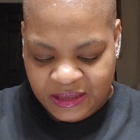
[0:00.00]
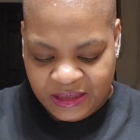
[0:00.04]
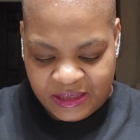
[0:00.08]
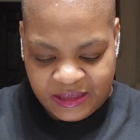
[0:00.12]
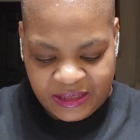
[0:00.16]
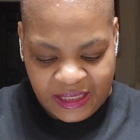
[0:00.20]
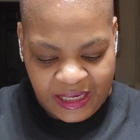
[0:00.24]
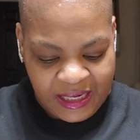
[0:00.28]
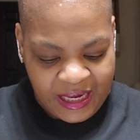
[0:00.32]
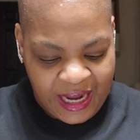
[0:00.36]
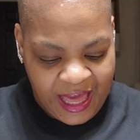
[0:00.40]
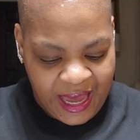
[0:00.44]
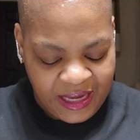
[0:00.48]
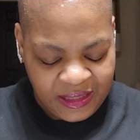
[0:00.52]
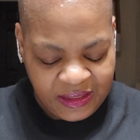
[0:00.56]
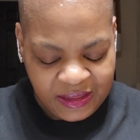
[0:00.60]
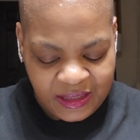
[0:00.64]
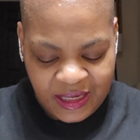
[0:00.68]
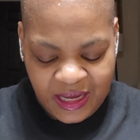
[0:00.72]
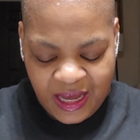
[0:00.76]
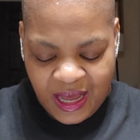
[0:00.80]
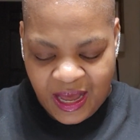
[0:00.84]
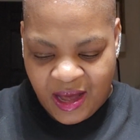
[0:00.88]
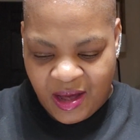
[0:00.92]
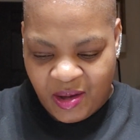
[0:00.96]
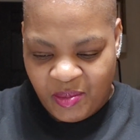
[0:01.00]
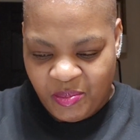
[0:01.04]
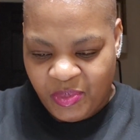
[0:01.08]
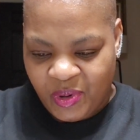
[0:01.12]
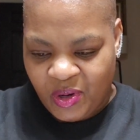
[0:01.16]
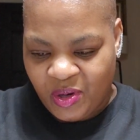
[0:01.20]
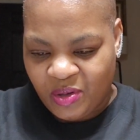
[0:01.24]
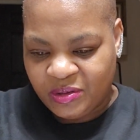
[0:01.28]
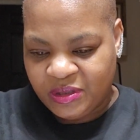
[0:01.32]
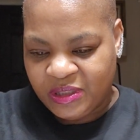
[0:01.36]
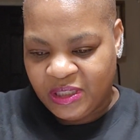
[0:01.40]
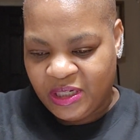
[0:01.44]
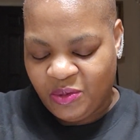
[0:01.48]
Did they like the
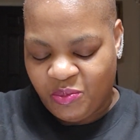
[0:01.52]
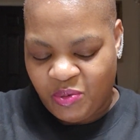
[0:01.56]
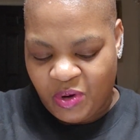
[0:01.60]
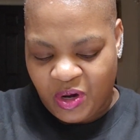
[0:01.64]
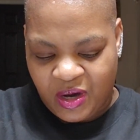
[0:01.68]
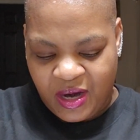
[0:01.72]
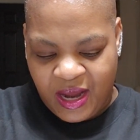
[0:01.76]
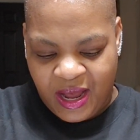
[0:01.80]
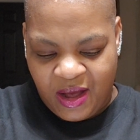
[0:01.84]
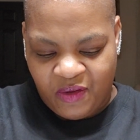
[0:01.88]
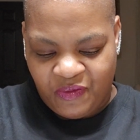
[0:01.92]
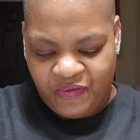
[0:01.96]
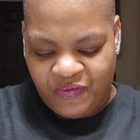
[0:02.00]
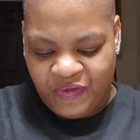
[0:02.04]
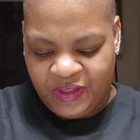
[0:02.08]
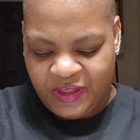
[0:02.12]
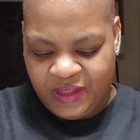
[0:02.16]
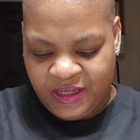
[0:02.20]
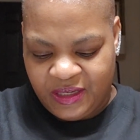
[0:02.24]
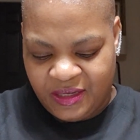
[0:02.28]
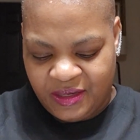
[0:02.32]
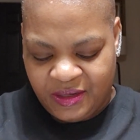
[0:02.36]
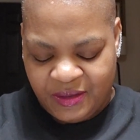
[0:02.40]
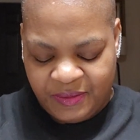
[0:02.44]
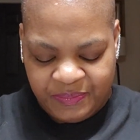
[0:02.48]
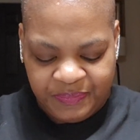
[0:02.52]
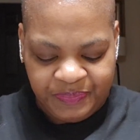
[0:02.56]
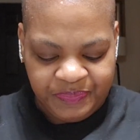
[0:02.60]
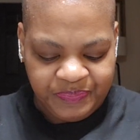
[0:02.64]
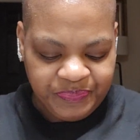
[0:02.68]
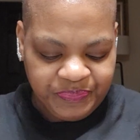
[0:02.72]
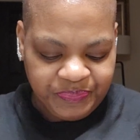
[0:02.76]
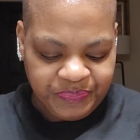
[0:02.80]
combo? Did it work out for them?